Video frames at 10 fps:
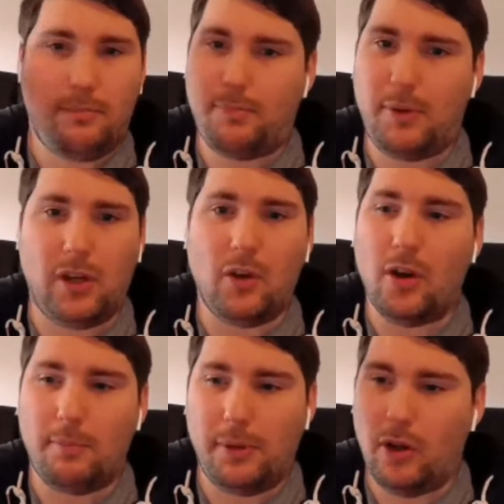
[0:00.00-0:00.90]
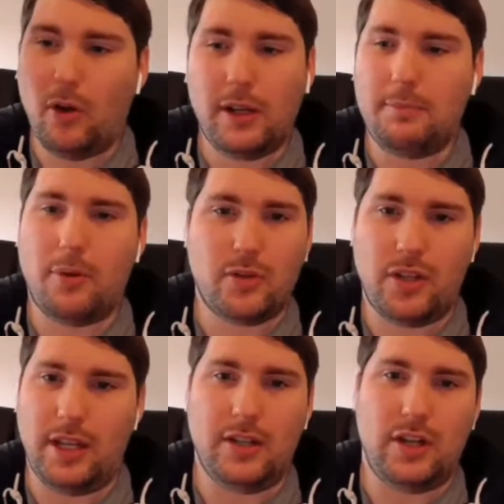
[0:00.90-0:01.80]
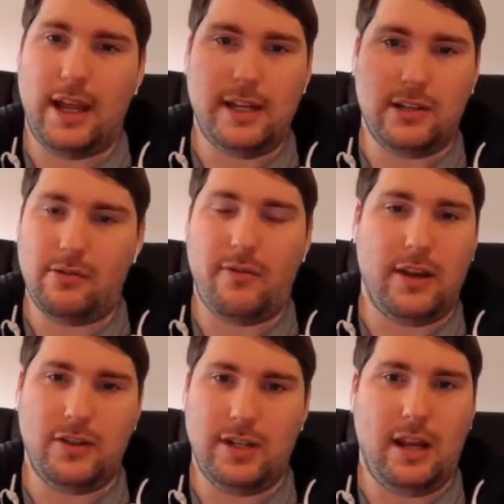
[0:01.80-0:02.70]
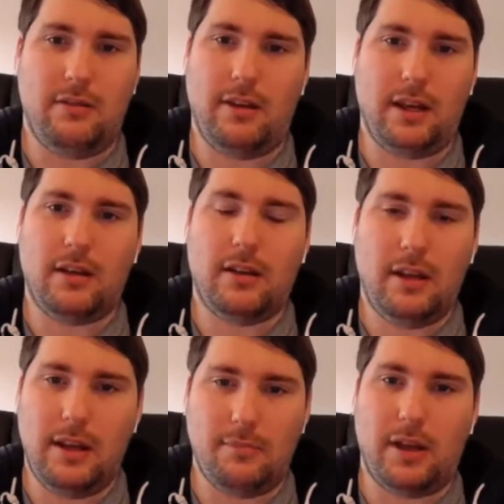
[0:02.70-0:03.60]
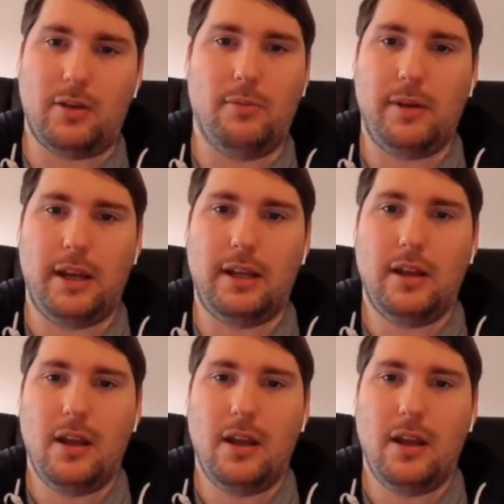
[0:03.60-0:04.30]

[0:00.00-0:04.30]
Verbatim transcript: pure, purely push the agenda of engineering in my company